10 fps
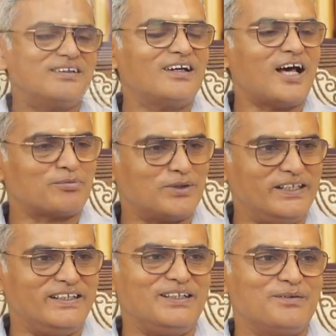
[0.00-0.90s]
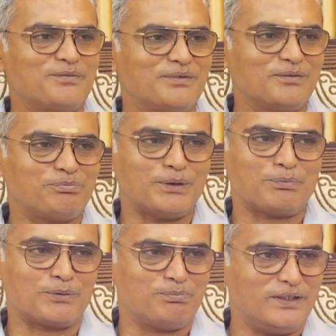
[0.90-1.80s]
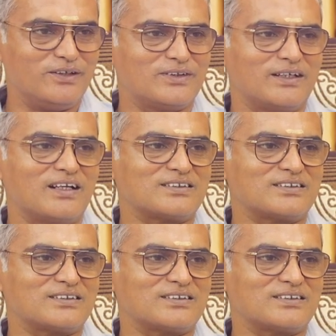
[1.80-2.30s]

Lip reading: Normally, people believe that